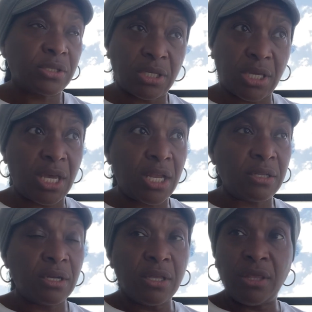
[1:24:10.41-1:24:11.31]

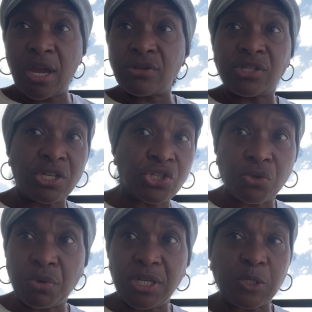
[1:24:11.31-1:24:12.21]
again, their
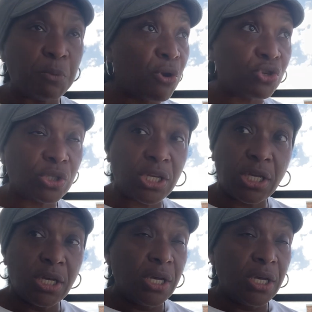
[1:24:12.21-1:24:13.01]
sensory, spiritually,